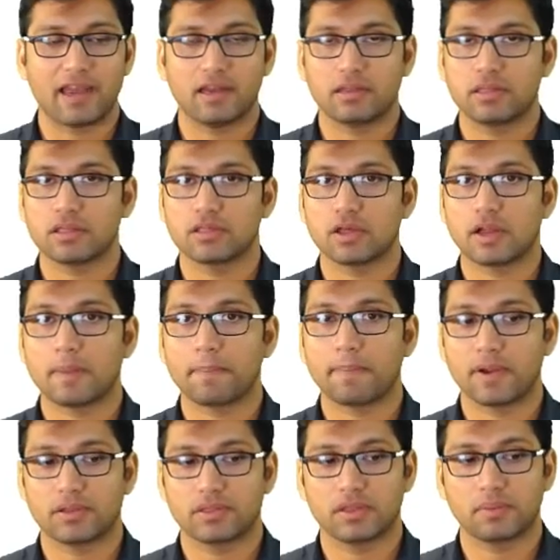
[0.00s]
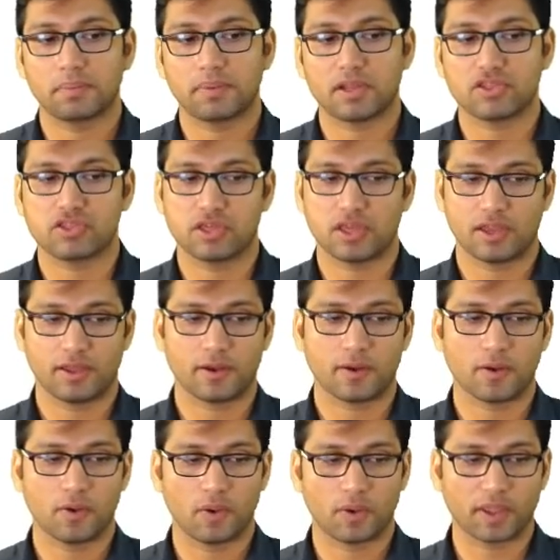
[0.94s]
analysis on a person plus
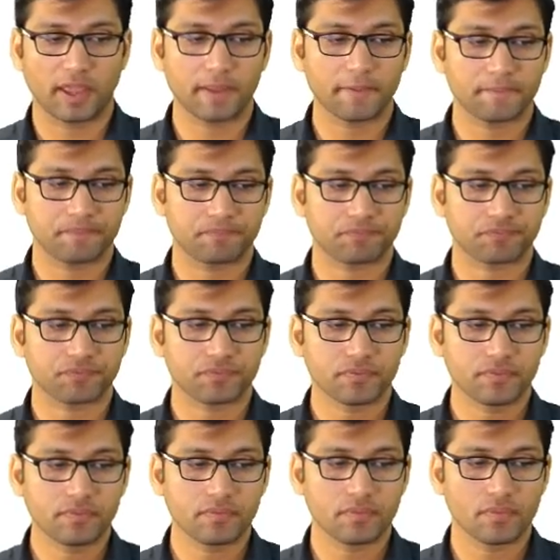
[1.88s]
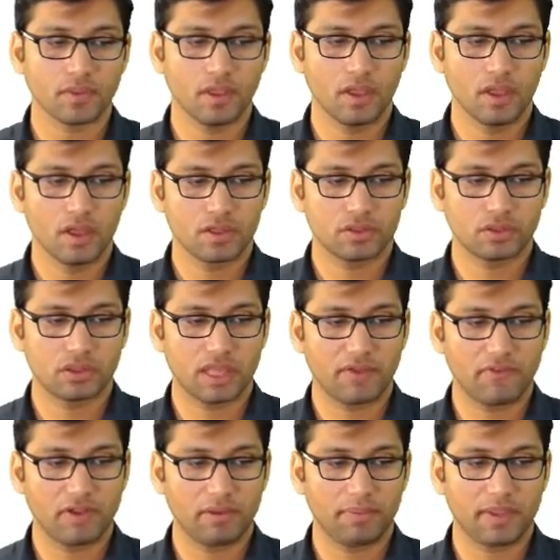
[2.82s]
chair, okay, so
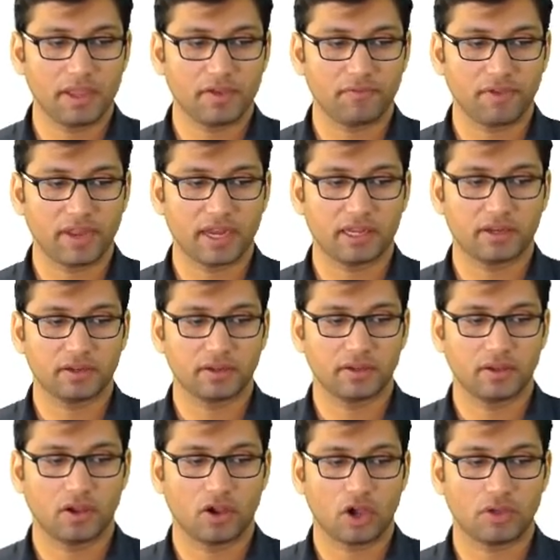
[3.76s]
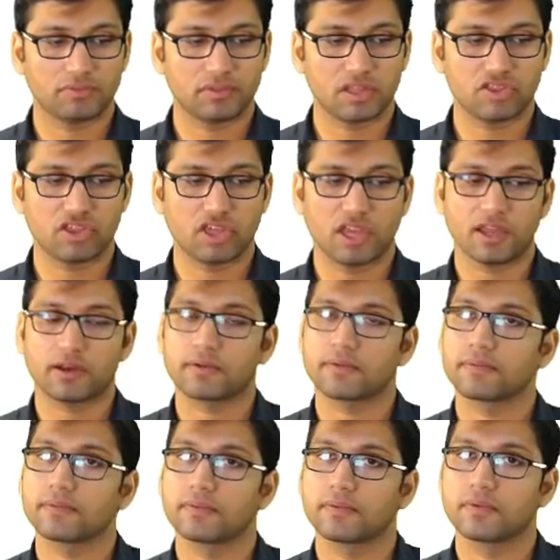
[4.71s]
there will be a weight of this
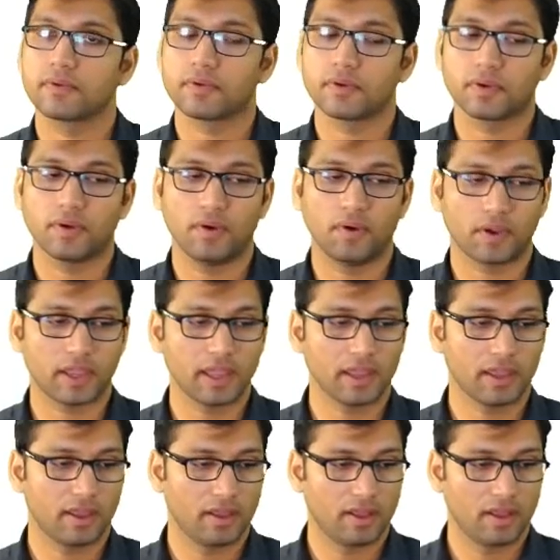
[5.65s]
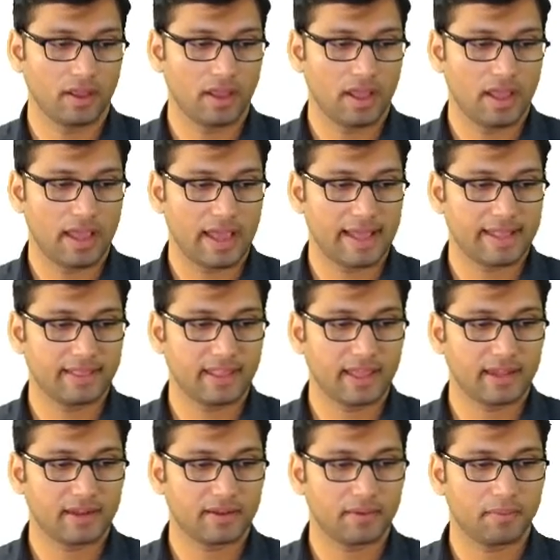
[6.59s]
chair, okay,
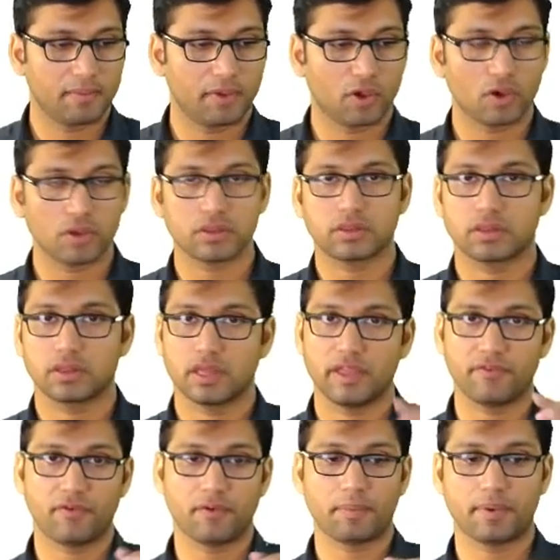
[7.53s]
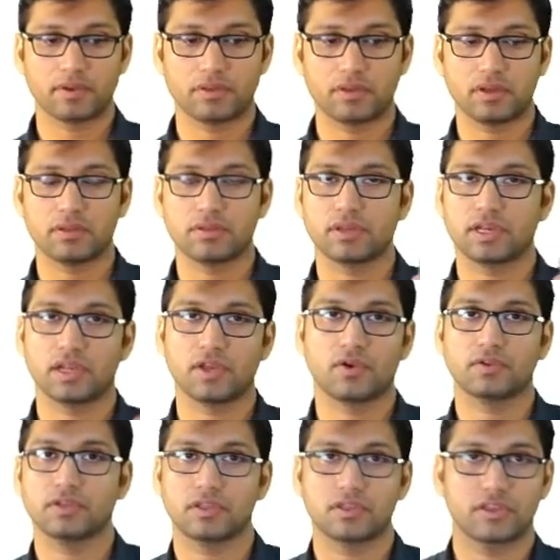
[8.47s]
and then because if a person is
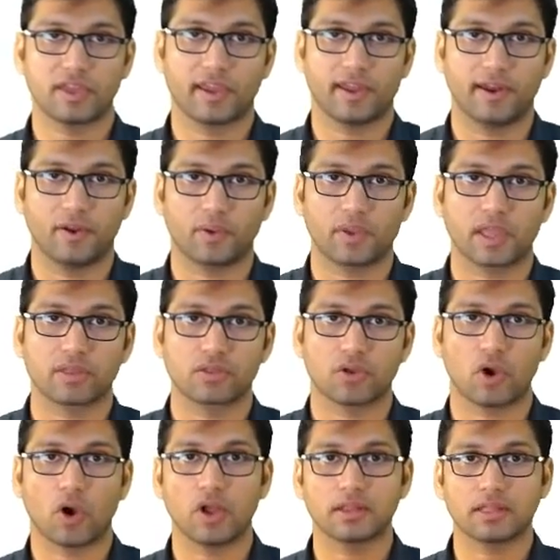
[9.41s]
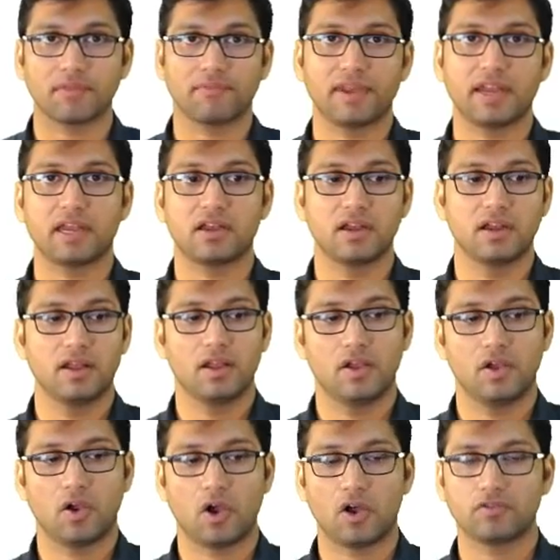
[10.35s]
sitting on this chair, okay, so all the weight
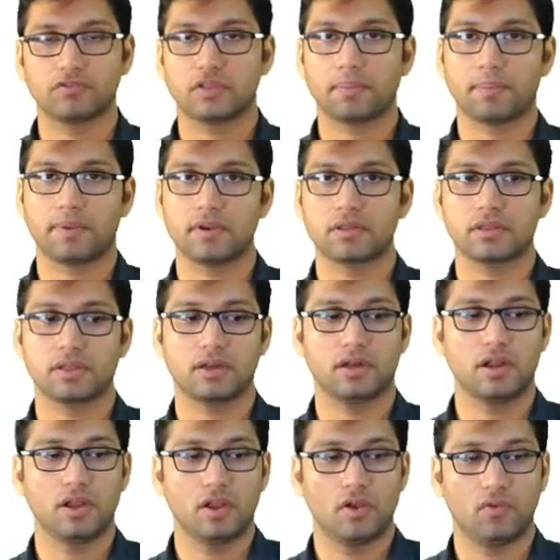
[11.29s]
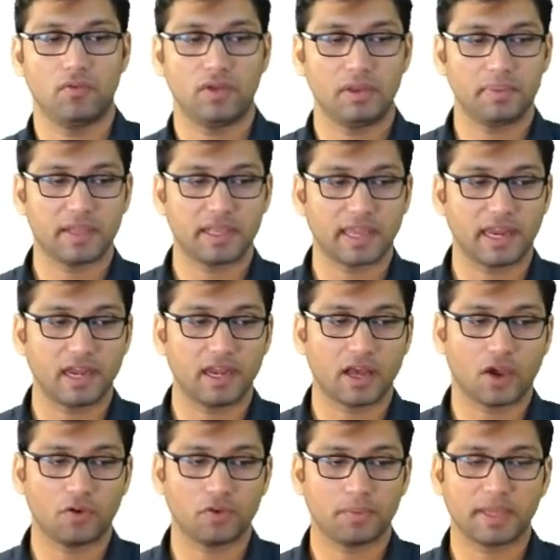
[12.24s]
of the person will be
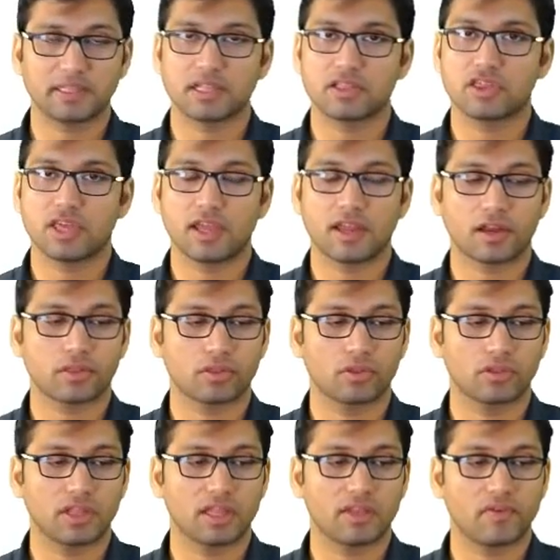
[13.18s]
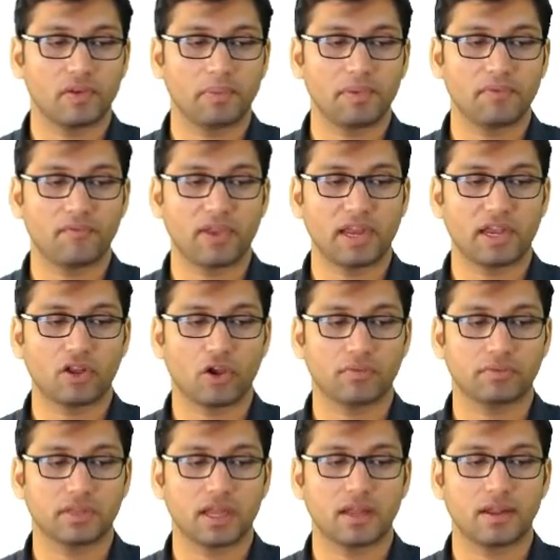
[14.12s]
carried out by the chair. So there will be weight
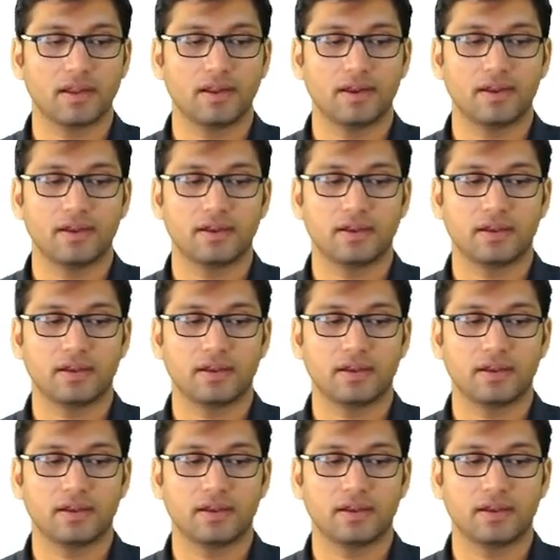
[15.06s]
of the